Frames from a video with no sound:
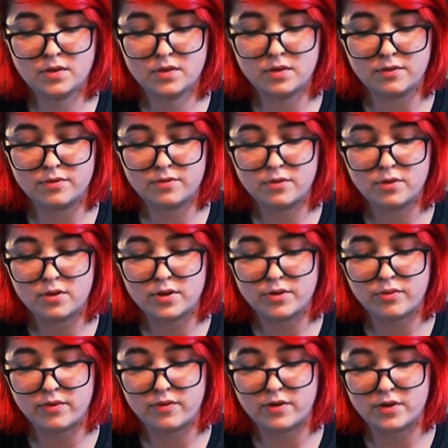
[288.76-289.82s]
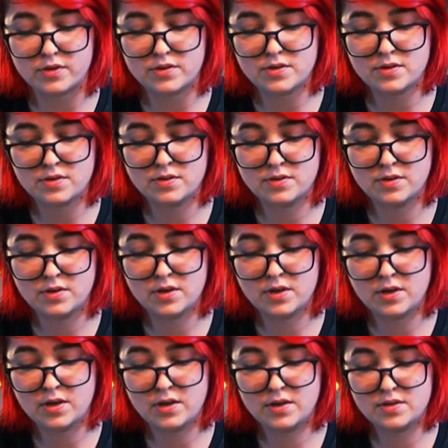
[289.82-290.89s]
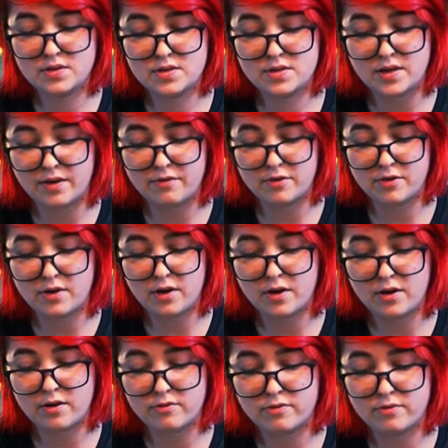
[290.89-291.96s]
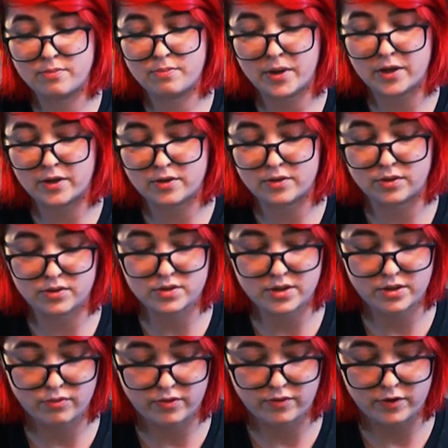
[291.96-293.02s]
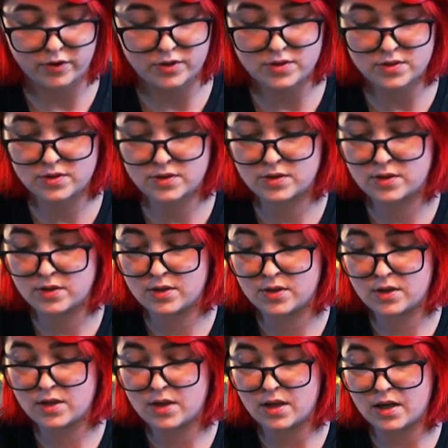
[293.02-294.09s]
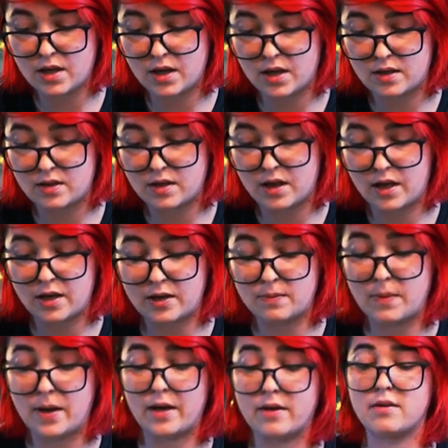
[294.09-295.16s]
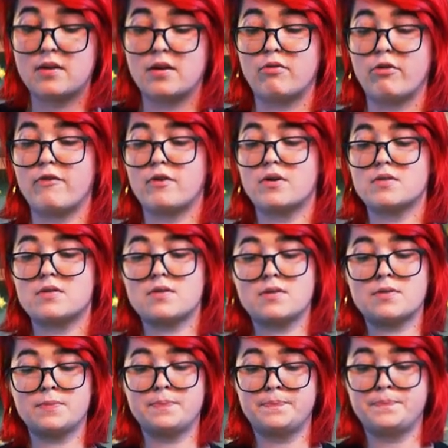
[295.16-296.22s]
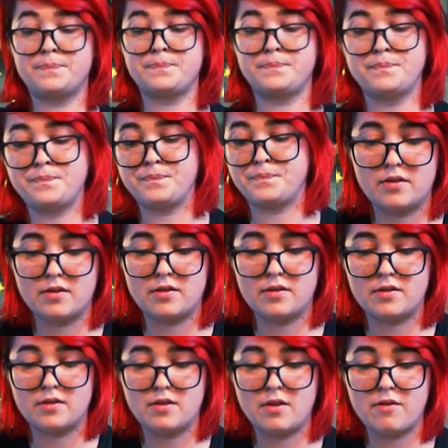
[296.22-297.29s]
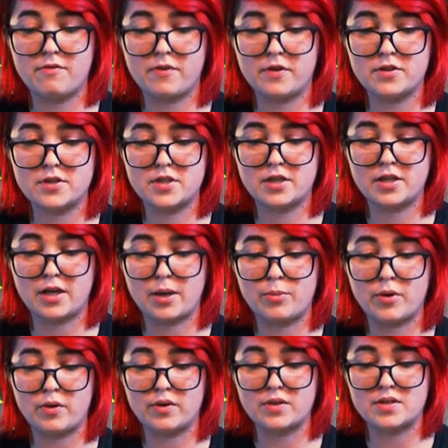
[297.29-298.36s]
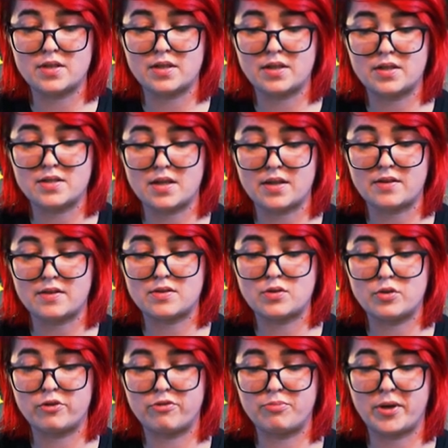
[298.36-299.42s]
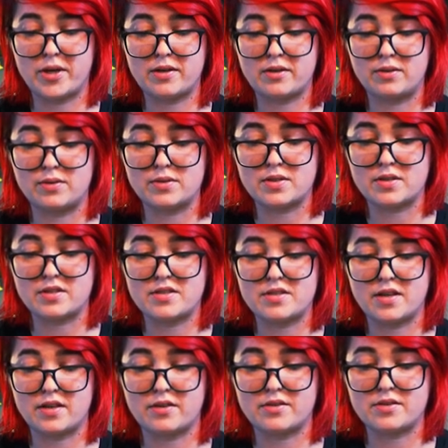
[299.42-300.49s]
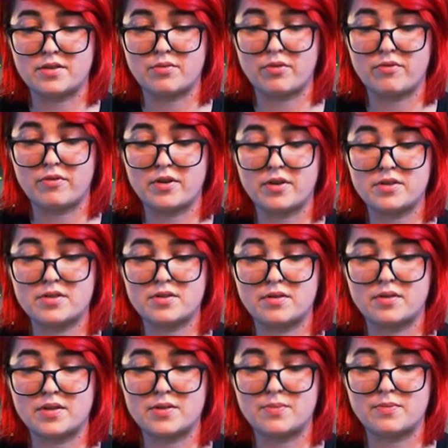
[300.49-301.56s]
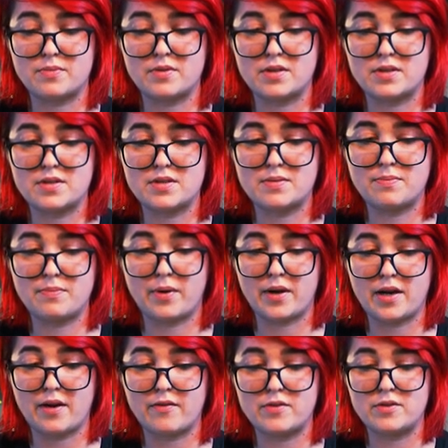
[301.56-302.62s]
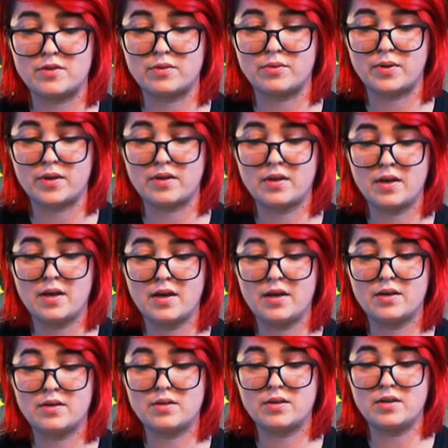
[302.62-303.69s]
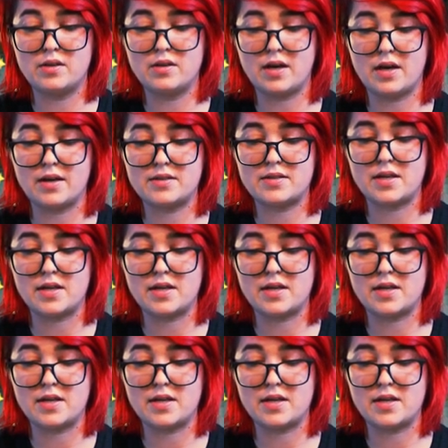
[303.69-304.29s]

The Fool in reverse, Seven of Pentacles in reverse, and the Hanged Man in reverse. The first thing that I'm noticing is that this Two of Pentacles and the center is in reverse, so this, this might have to do with not